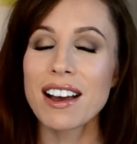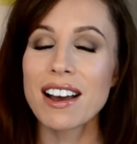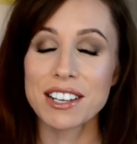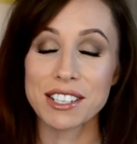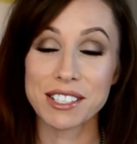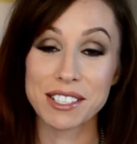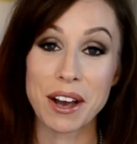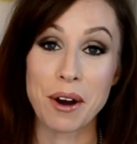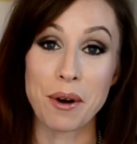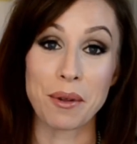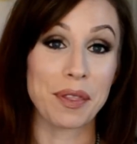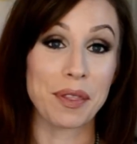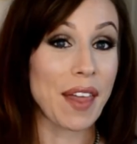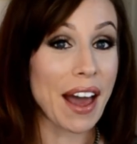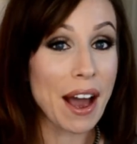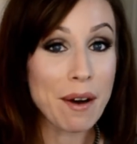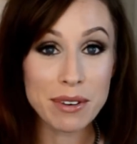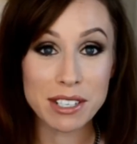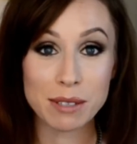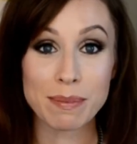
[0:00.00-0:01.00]
So
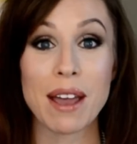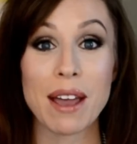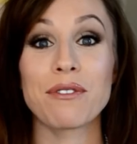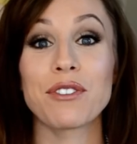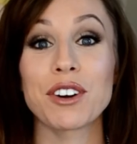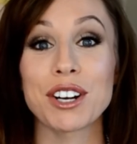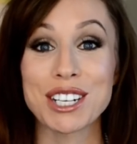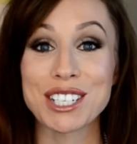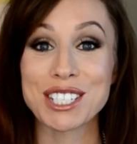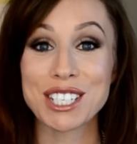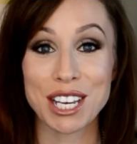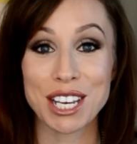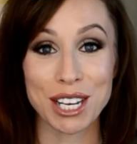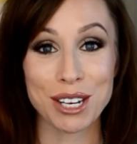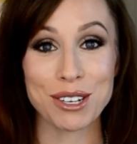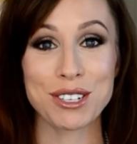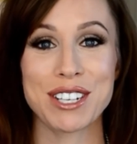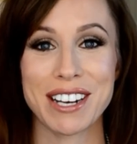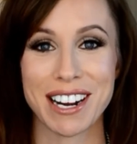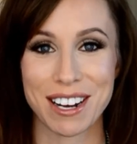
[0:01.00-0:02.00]
that was my first
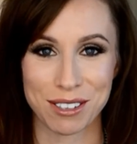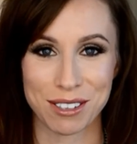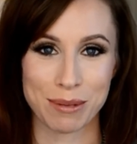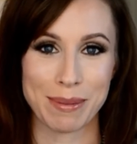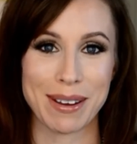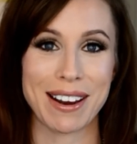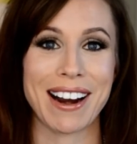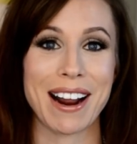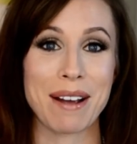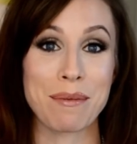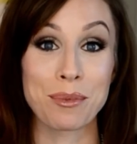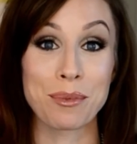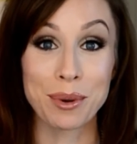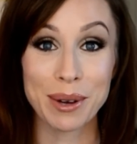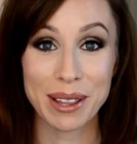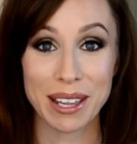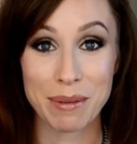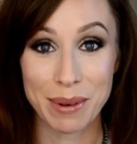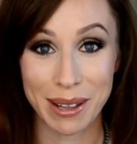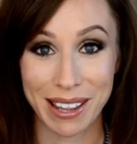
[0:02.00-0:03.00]
huge announcement, and I'm
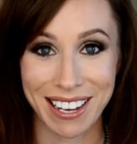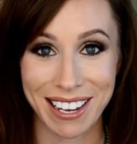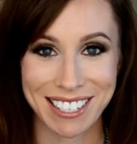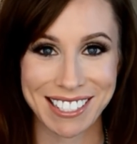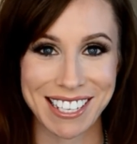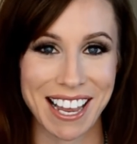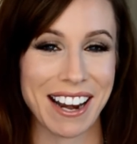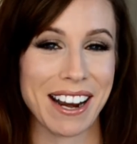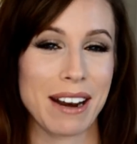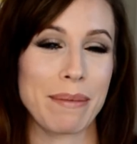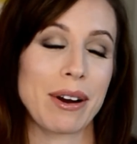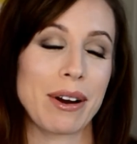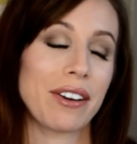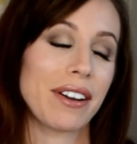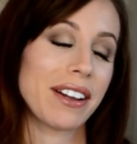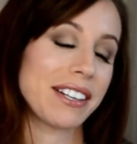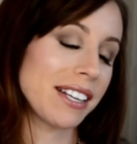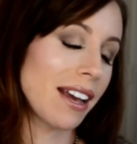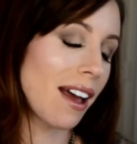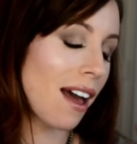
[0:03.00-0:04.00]
really, really excited about
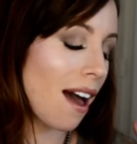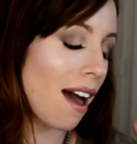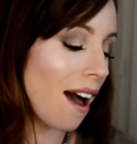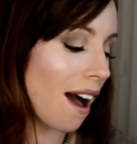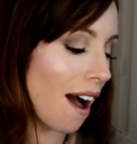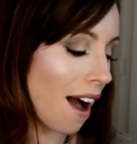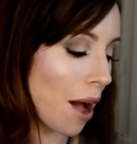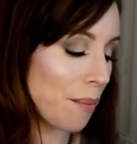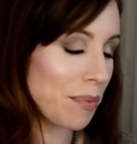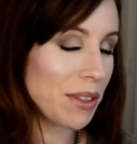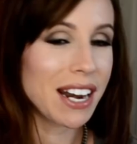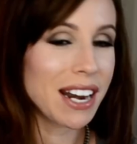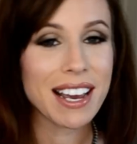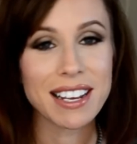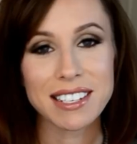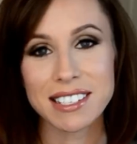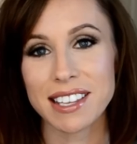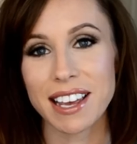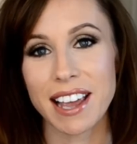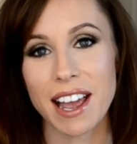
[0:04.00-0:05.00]
it. Um, the
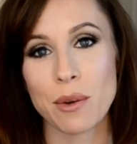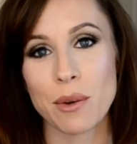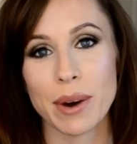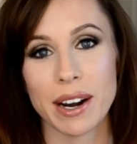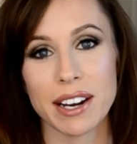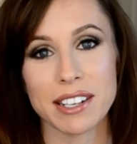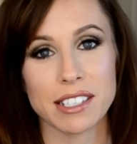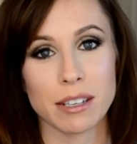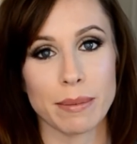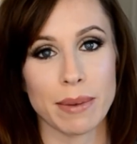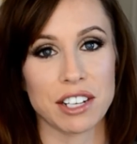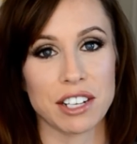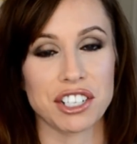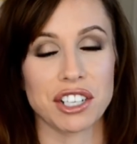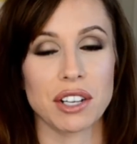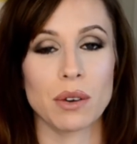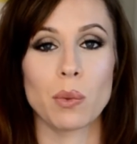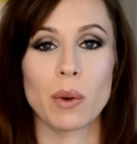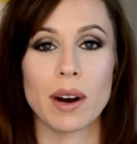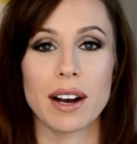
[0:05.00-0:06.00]
next thing I wanted to
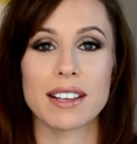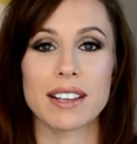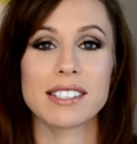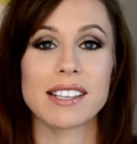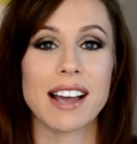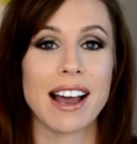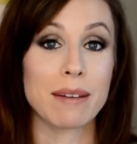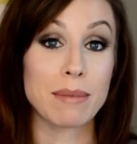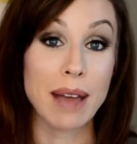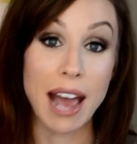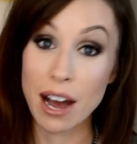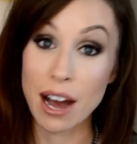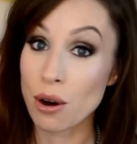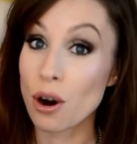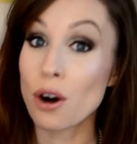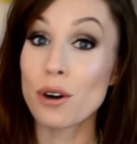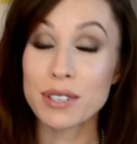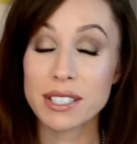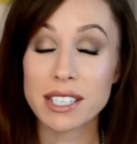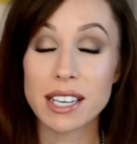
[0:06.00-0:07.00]
mention was I'm
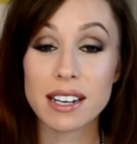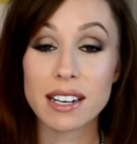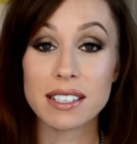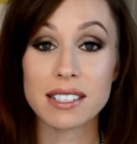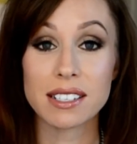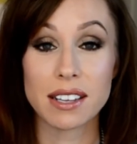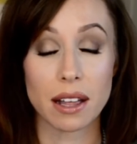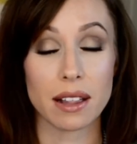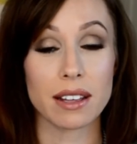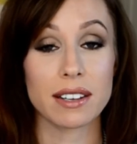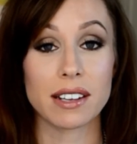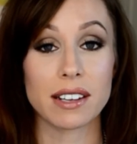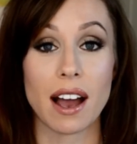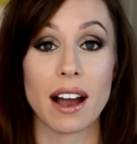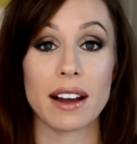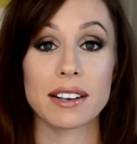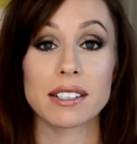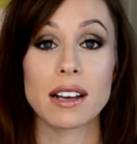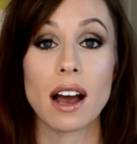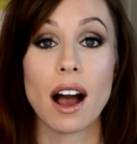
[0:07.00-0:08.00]
hosting a Stella
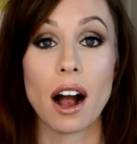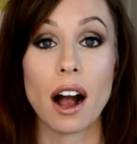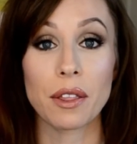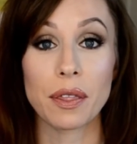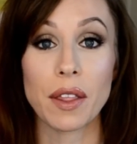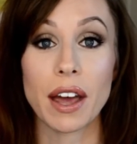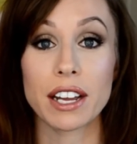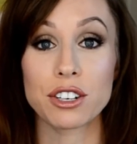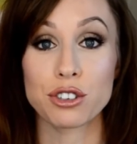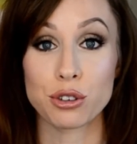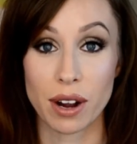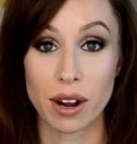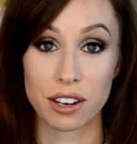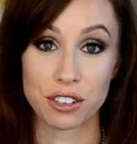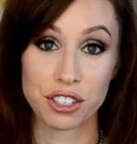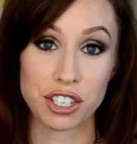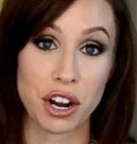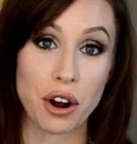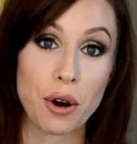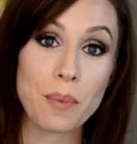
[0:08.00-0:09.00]
Dot online trunk
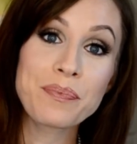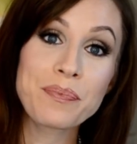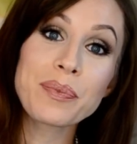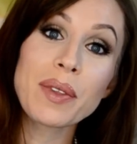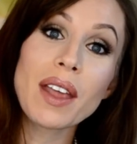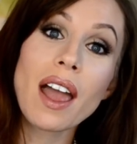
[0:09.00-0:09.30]
show.